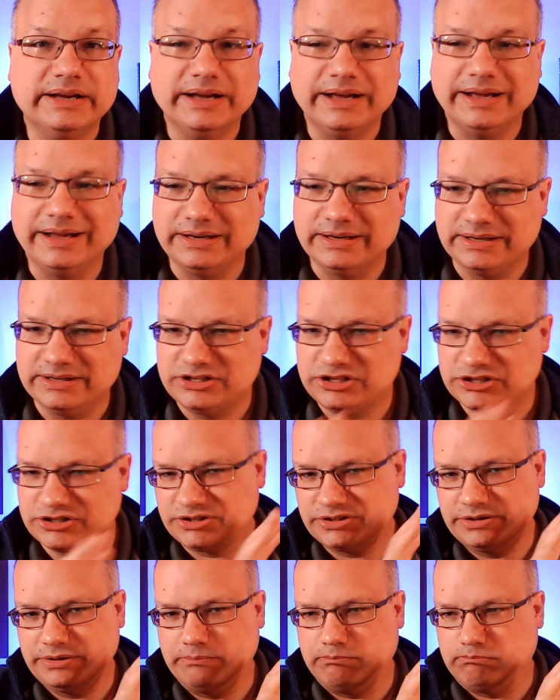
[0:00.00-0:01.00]
and
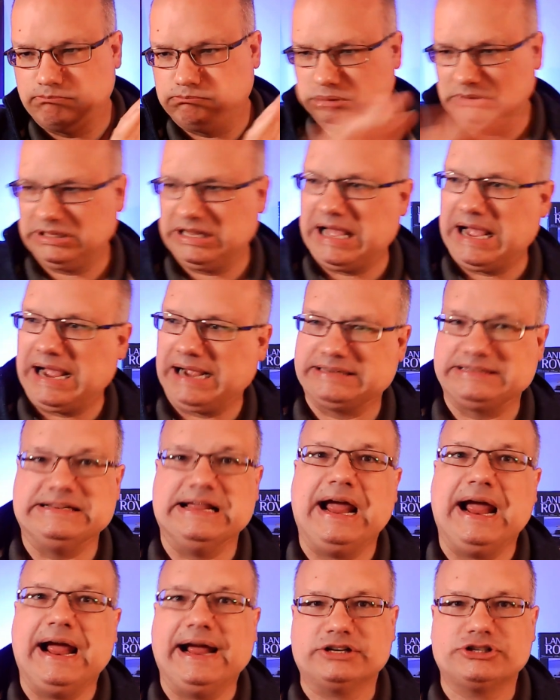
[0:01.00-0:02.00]
just black
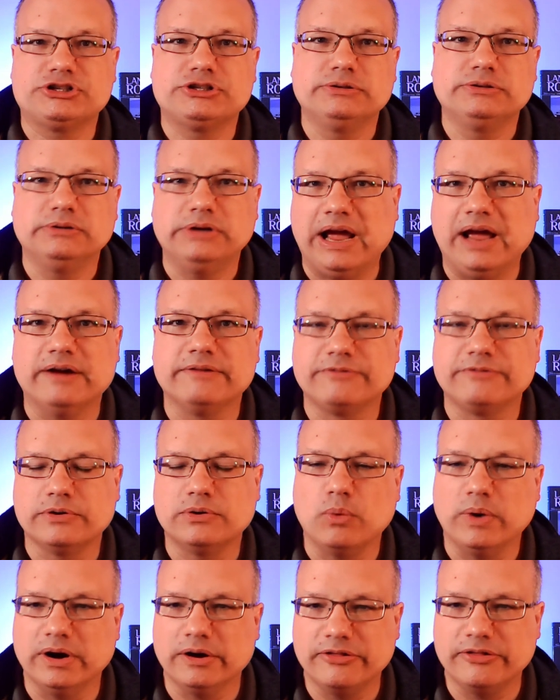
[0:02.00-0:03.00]
dash
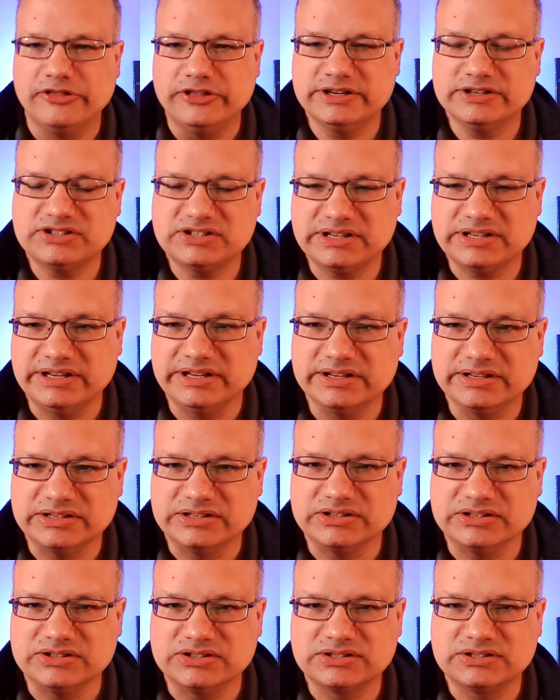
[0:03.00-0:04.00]
everywhere. This
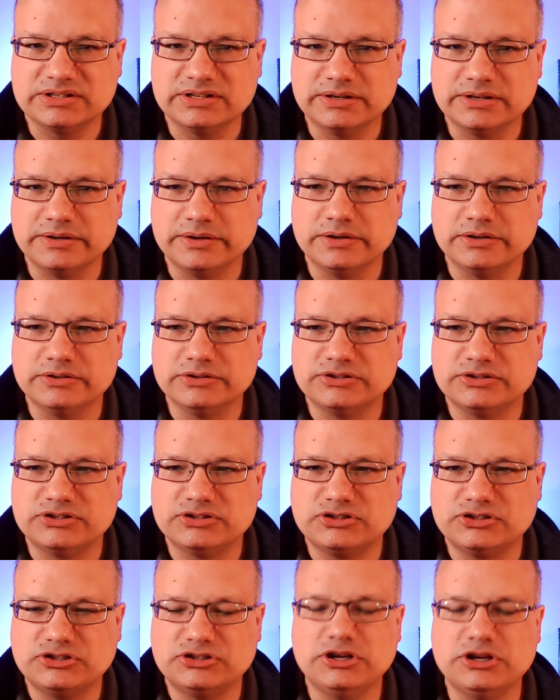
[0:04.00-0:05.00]
is
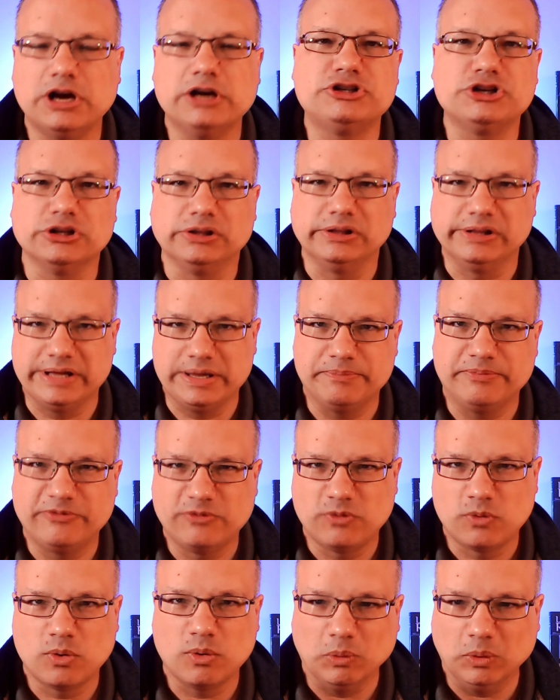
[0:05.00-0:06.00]
such a leap
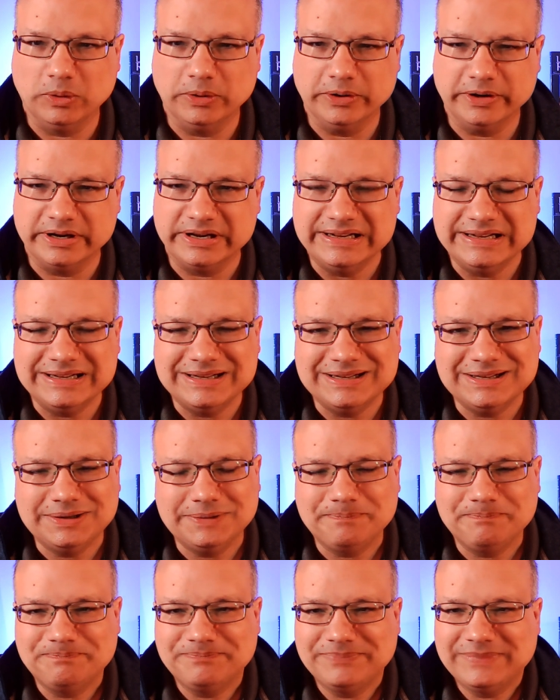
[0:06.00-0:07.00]
forward.
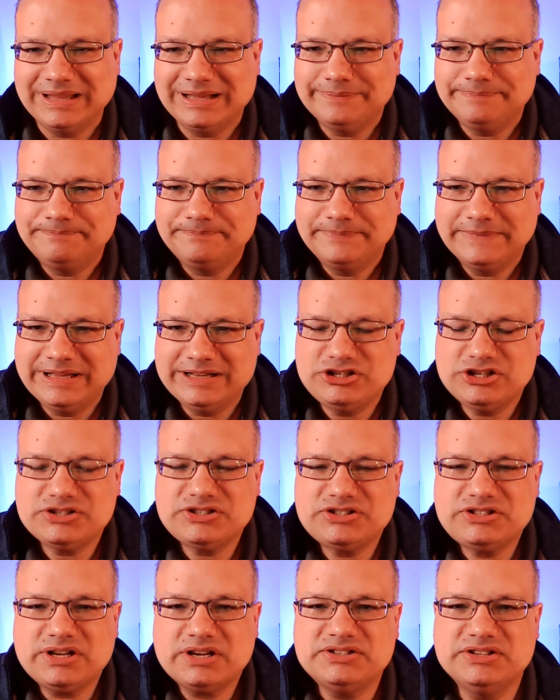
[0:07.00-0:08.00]
It
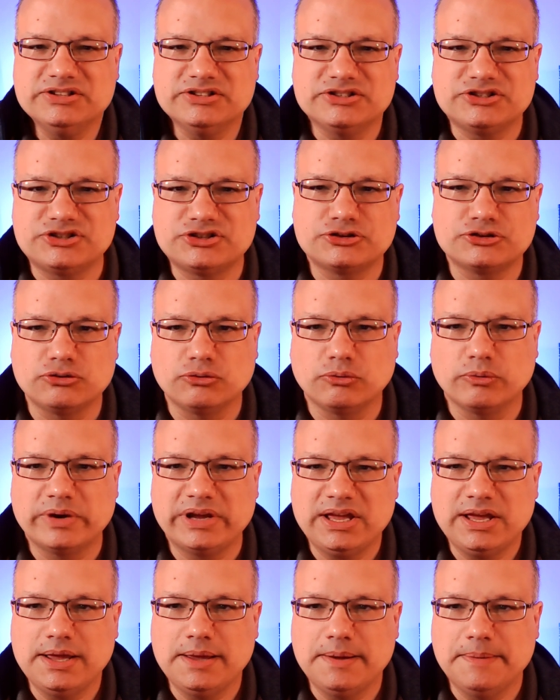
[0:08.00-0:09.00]
just doesn't
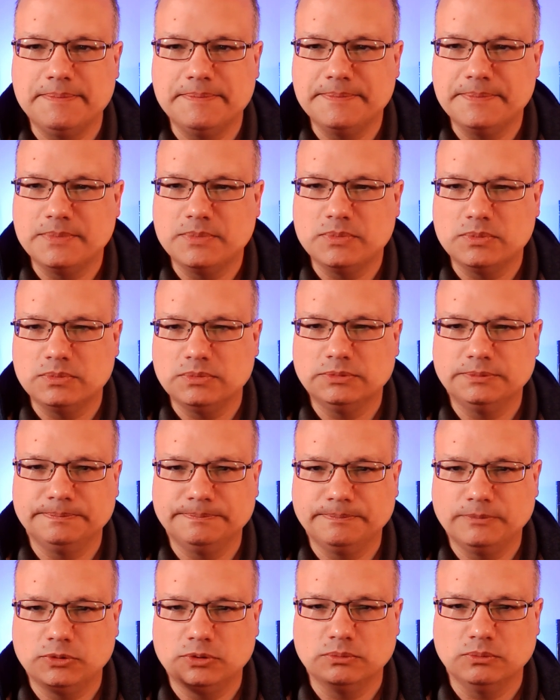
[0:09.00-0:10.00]
scream
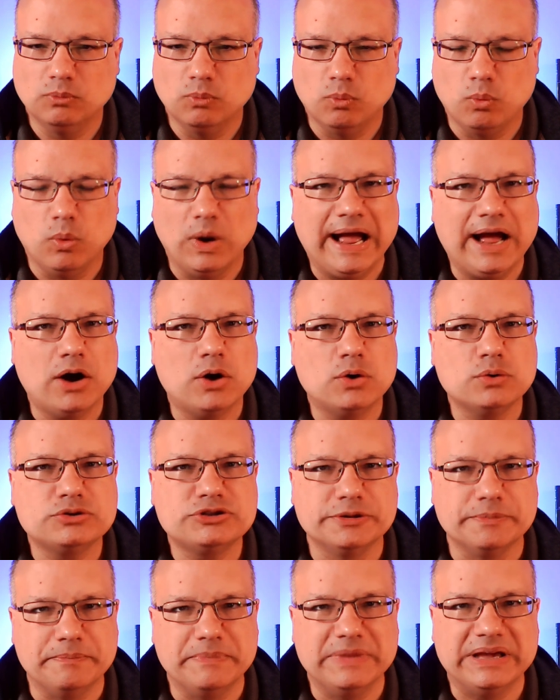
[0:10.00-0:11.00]
wow
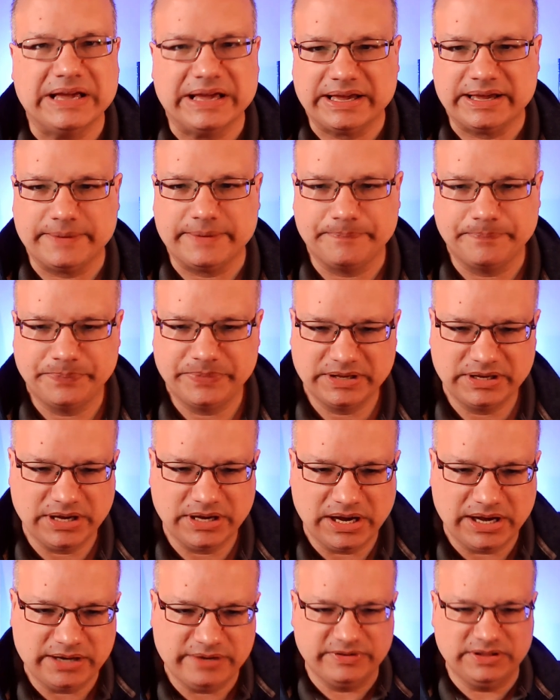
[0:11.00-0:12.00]
to me,
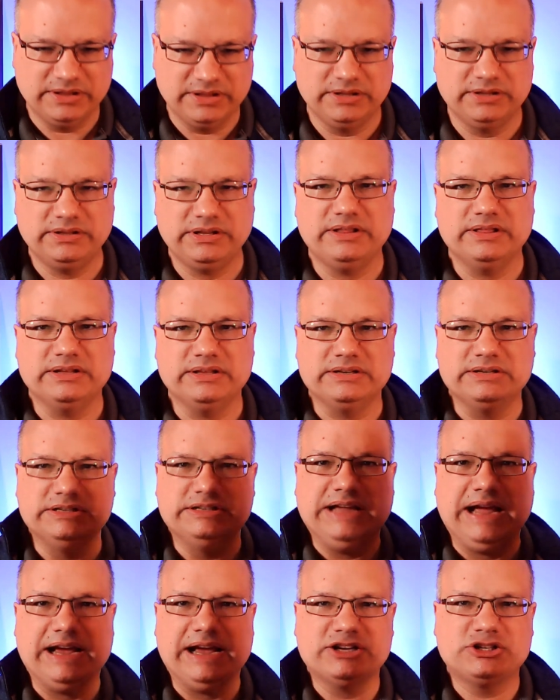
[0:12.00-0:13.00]
kind of in the
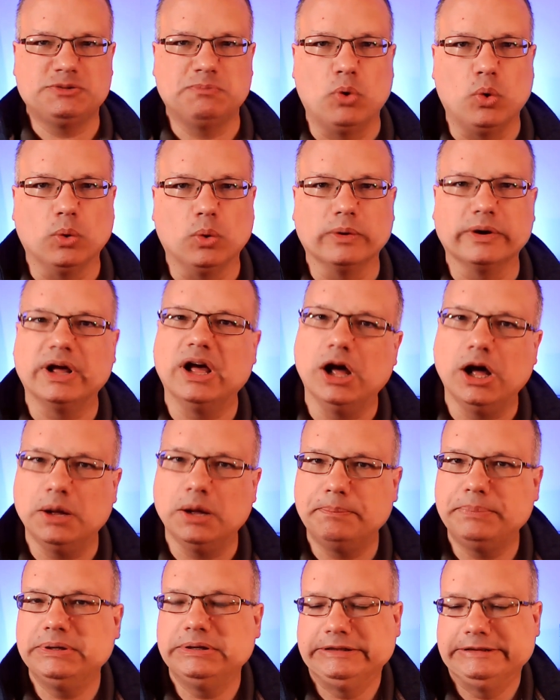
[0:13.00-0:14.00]
dashboard
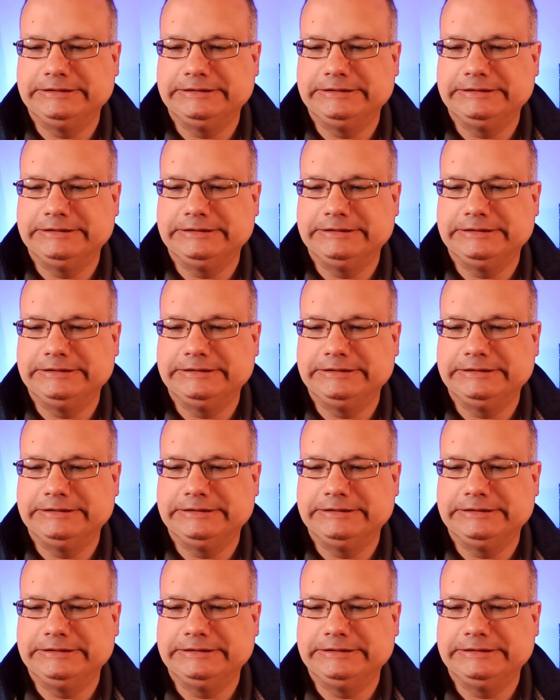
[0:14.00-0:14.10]
up.